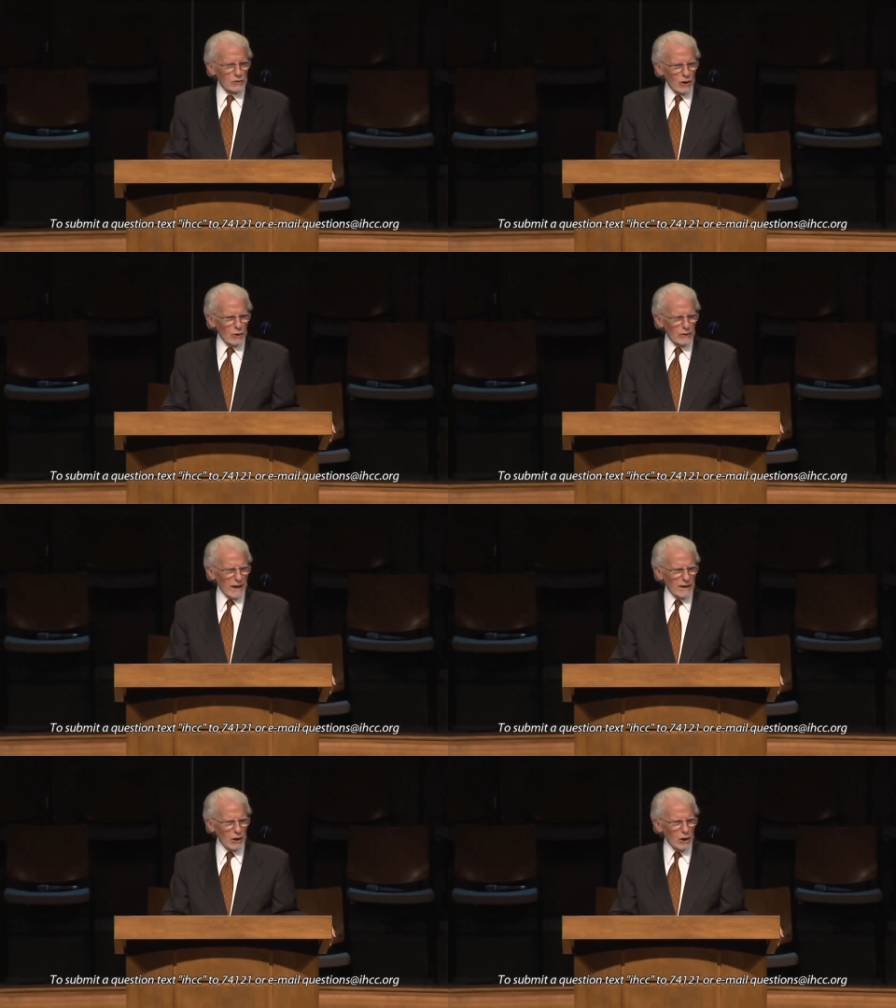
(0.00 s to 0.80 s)
So
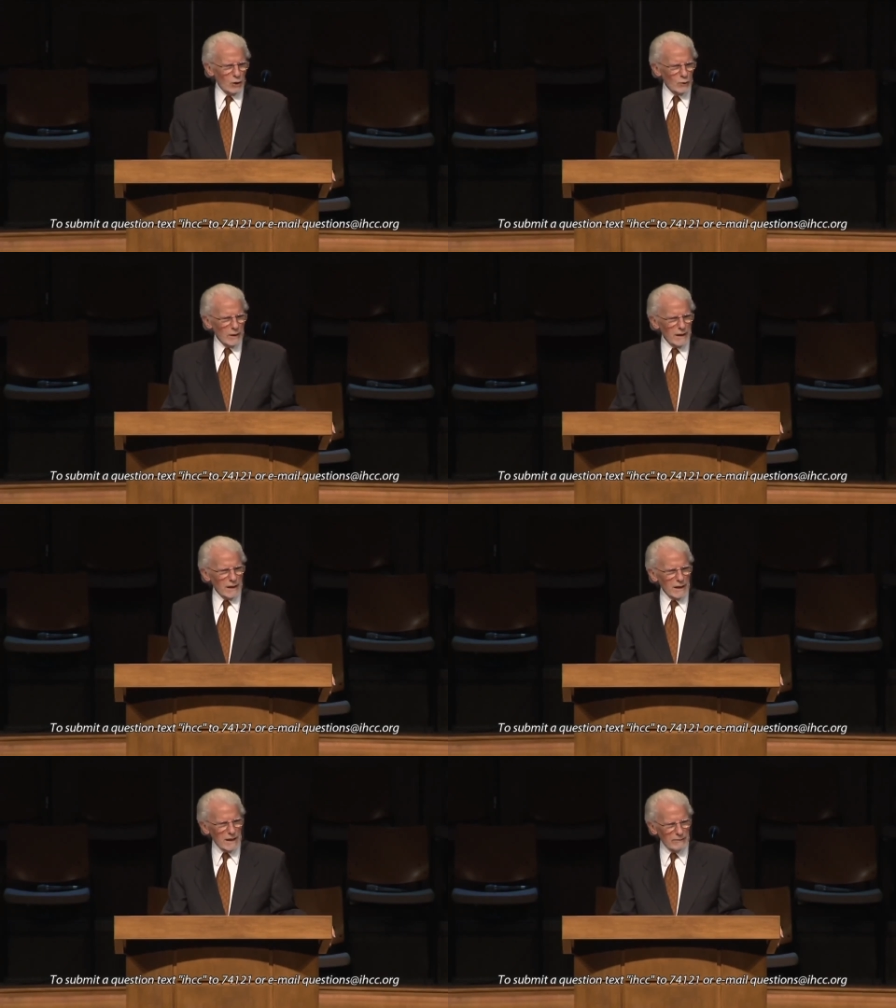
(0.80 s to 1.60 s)
that only
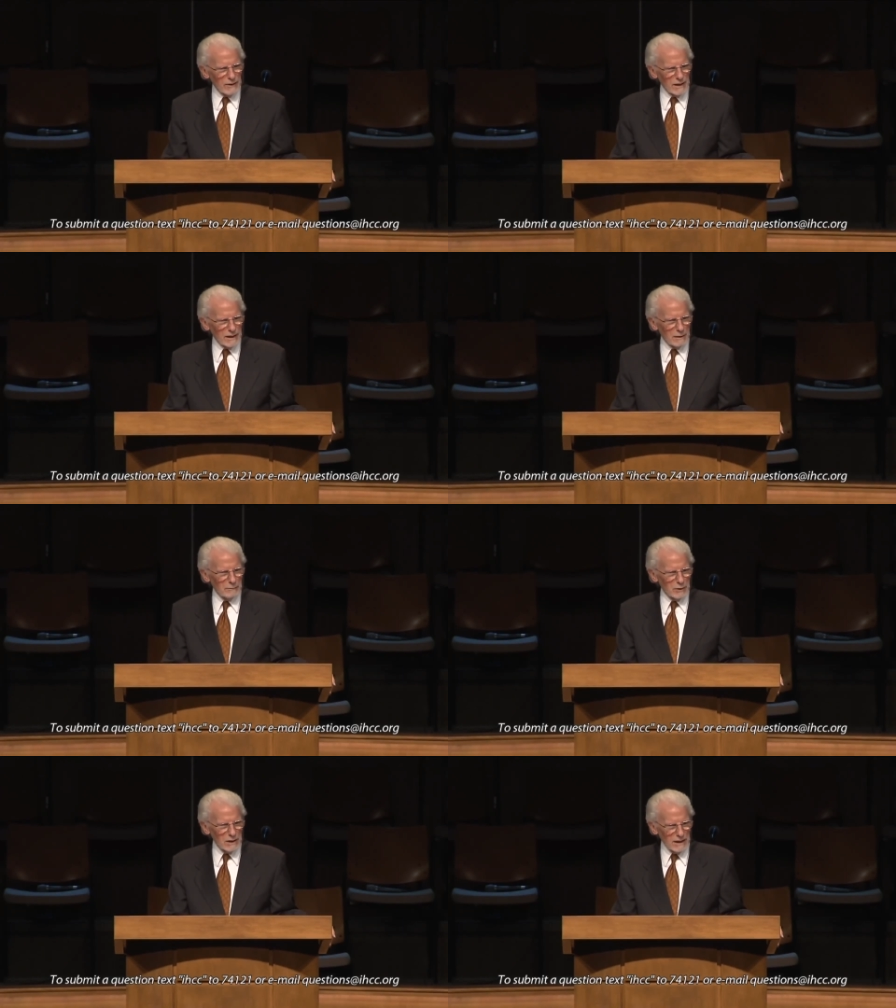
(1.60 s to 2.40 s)
living
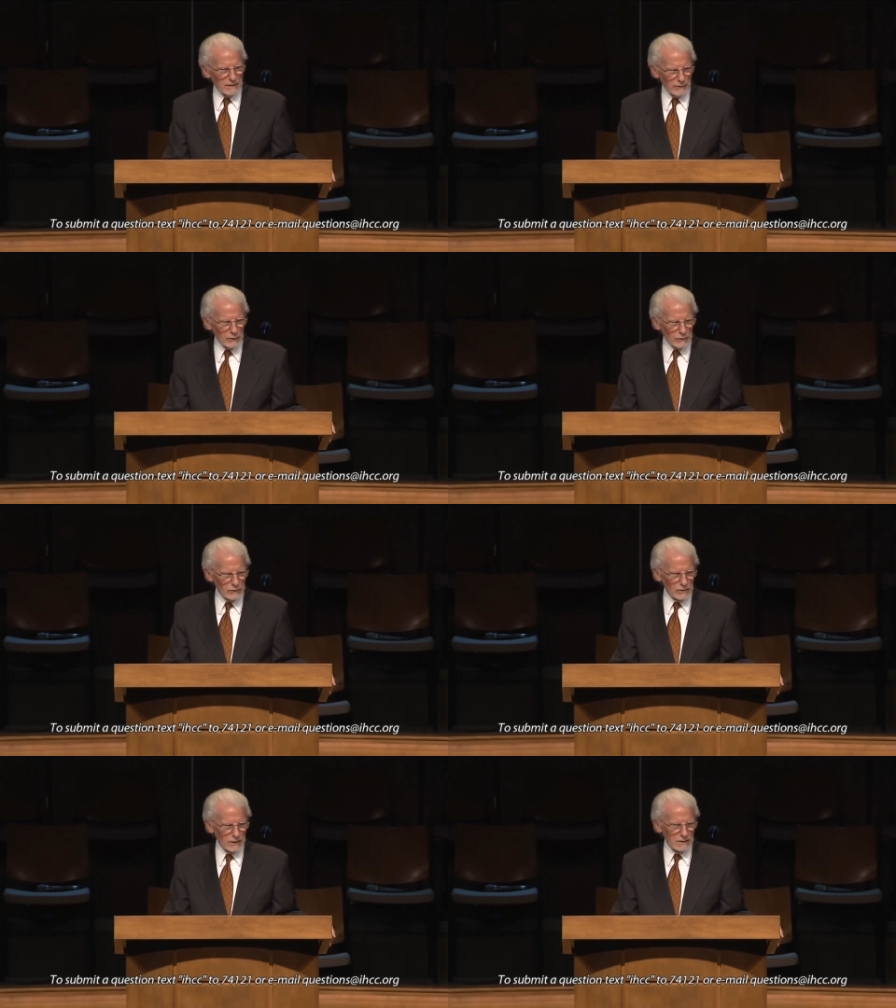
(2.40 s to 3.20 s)

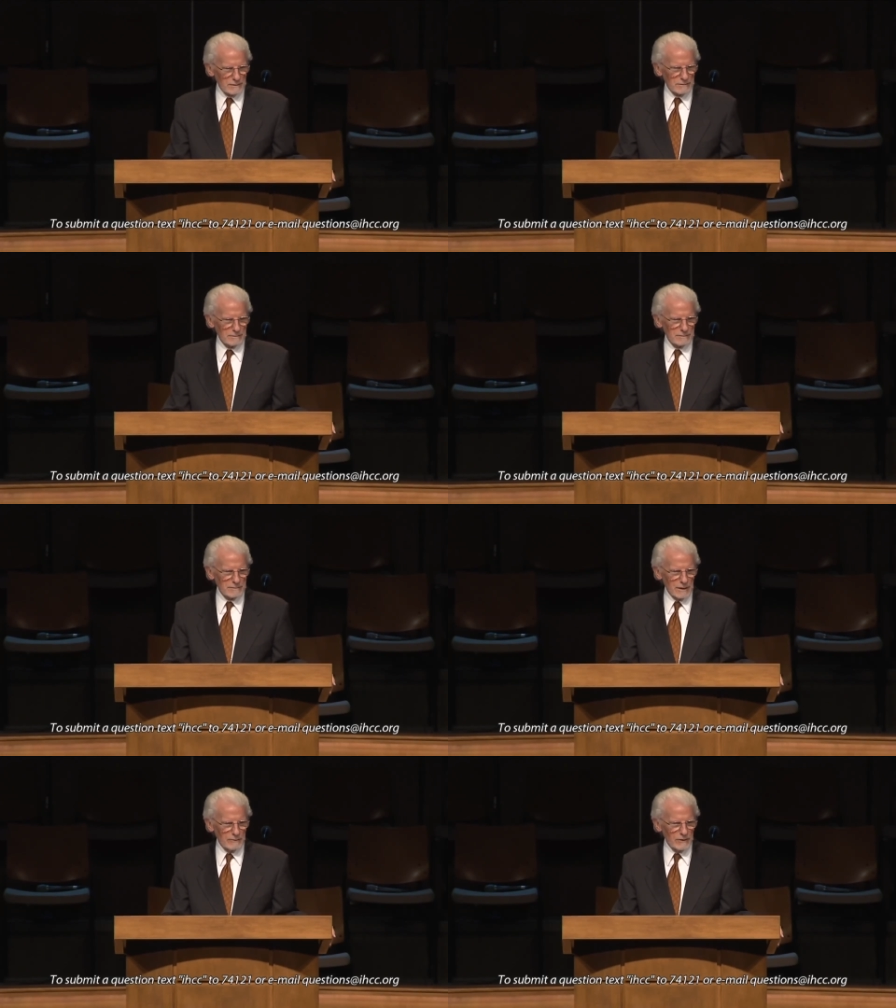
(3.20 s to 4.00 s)
believers
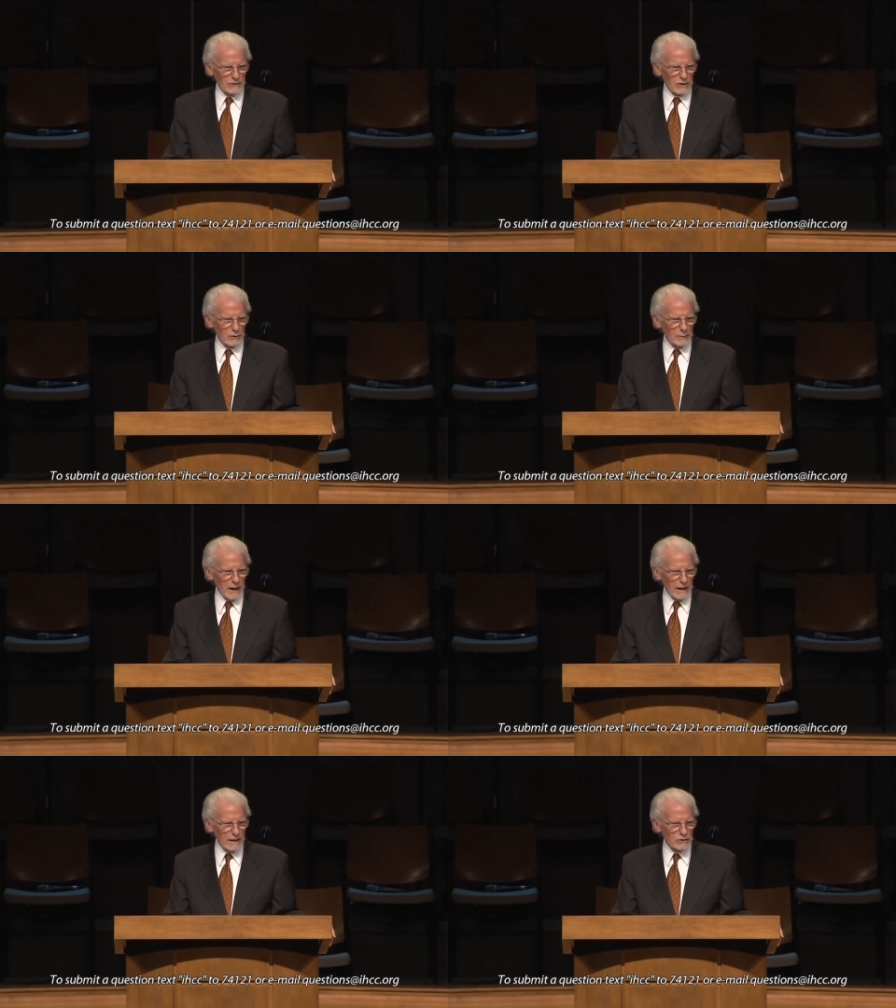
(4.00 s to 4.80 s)
in physical
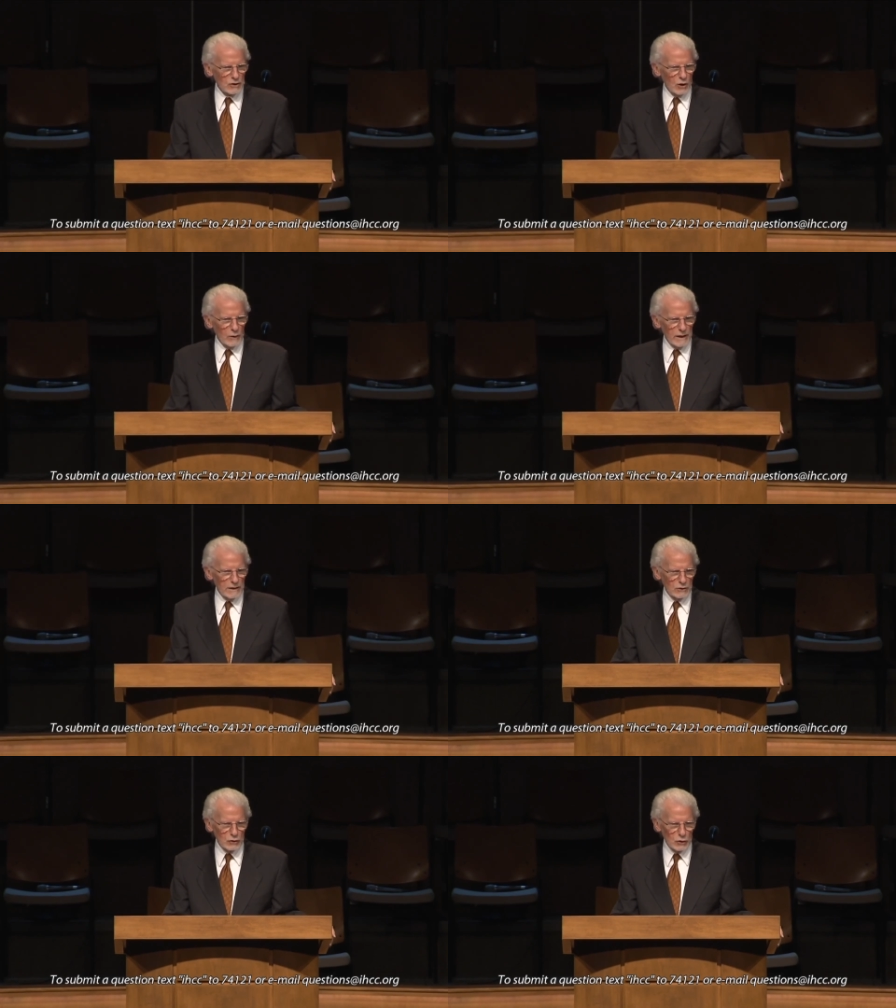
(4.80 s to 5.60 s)
bodies go
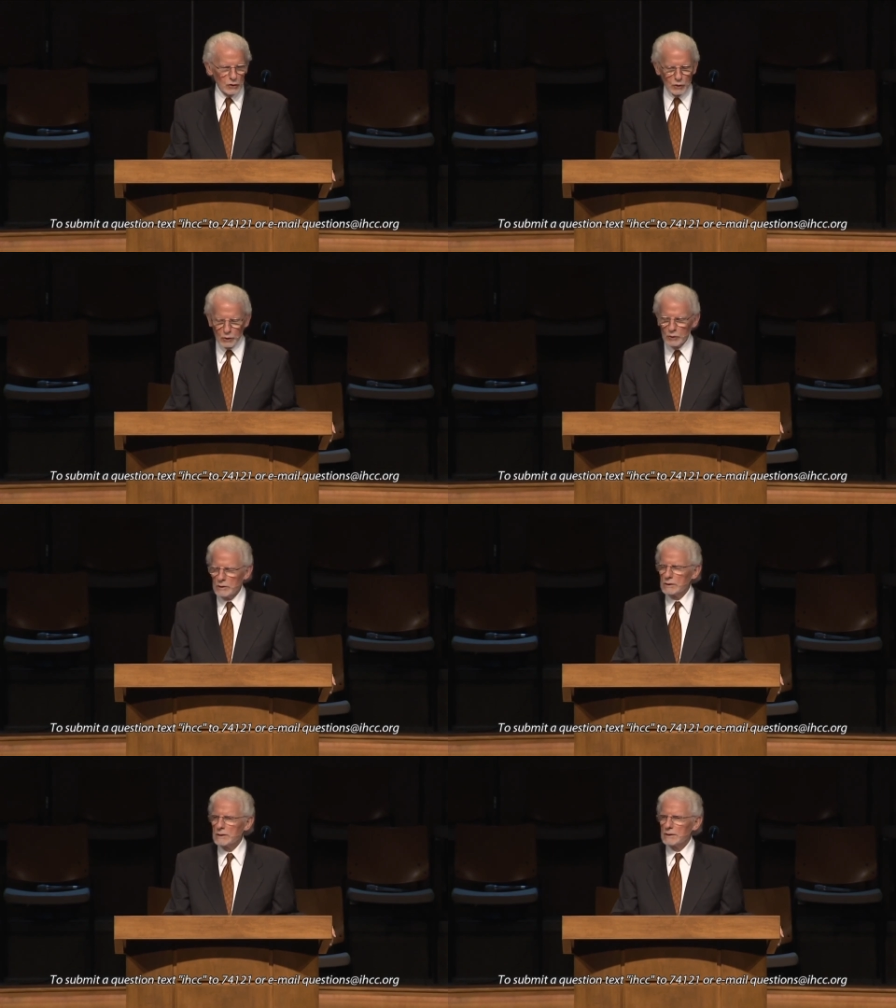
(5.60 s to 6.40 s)

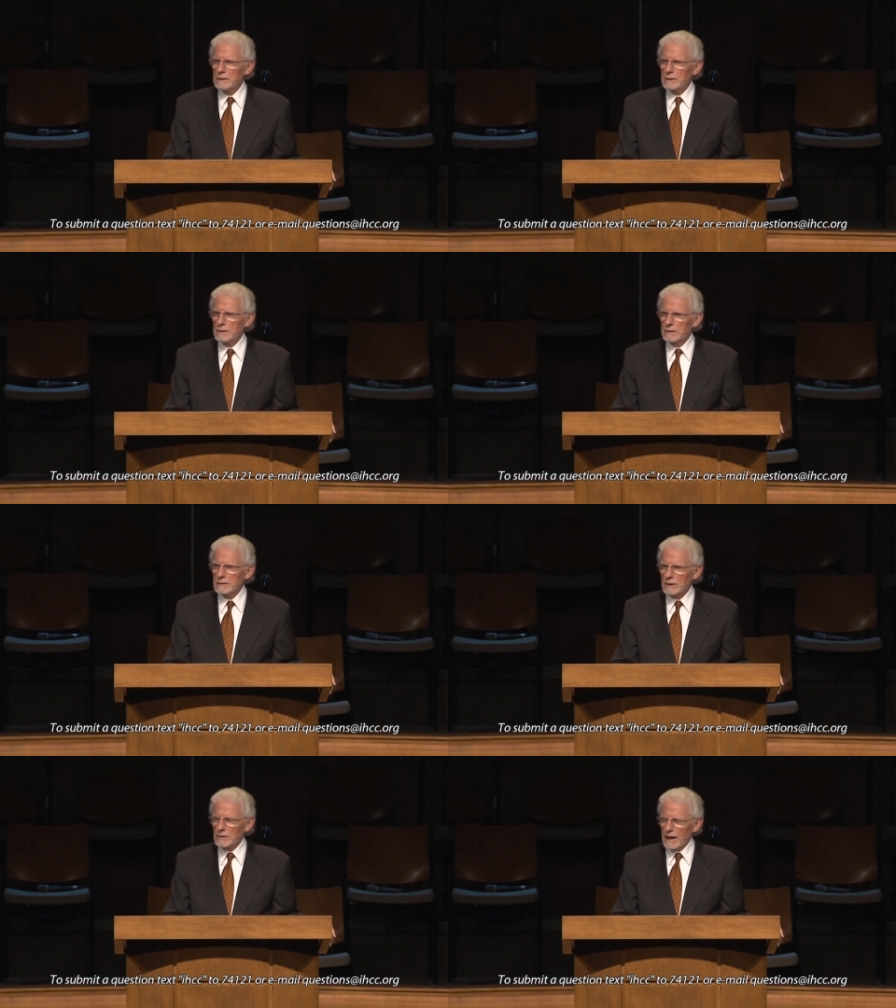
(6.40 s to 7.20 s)
into
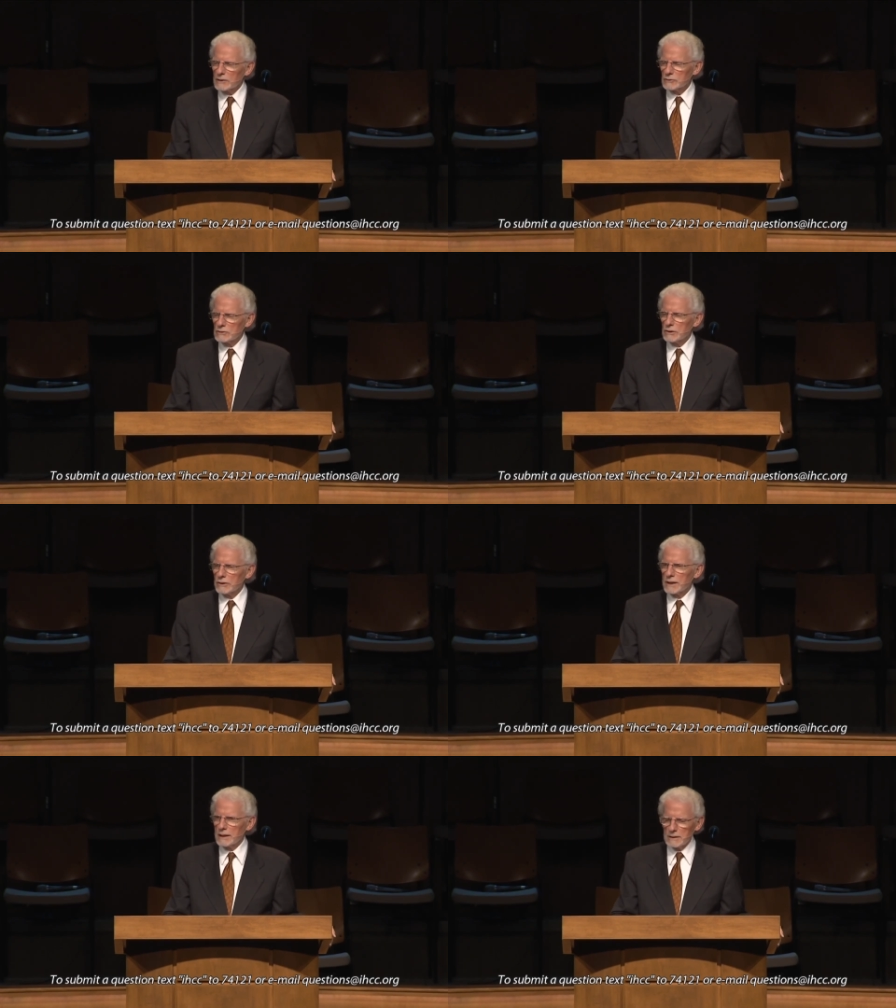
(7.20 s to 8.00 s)
the thousand
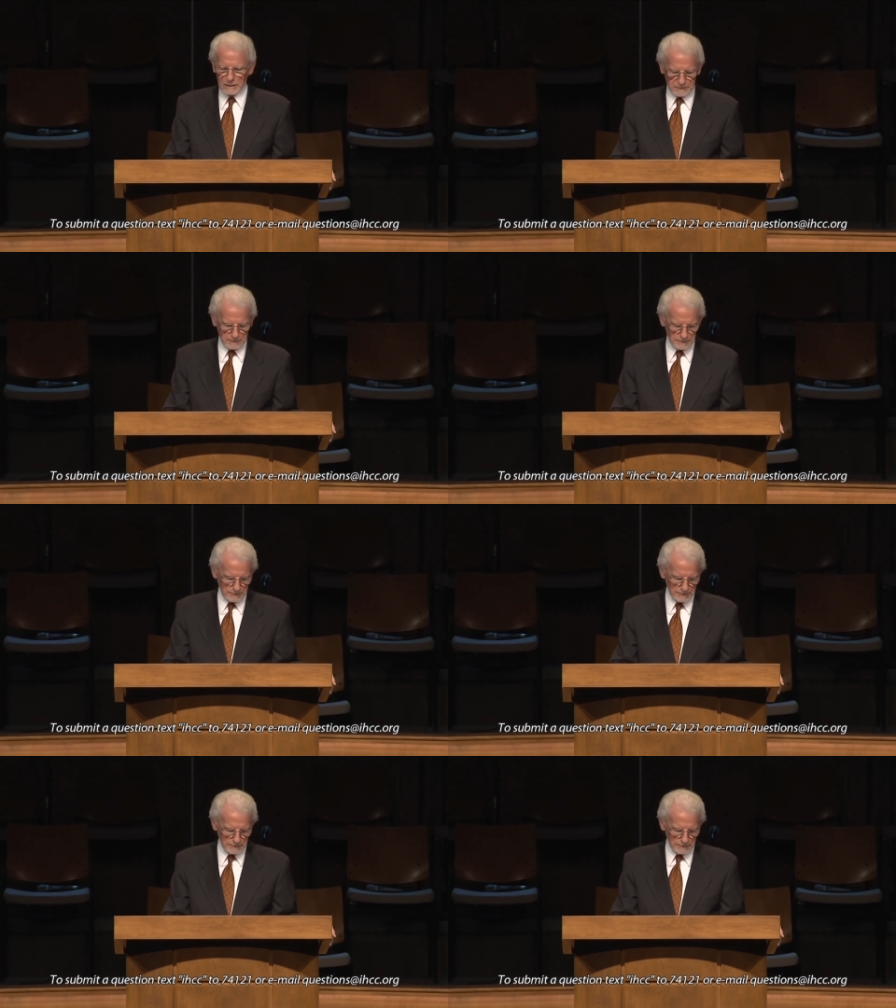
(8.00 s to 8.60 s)
year kingdom.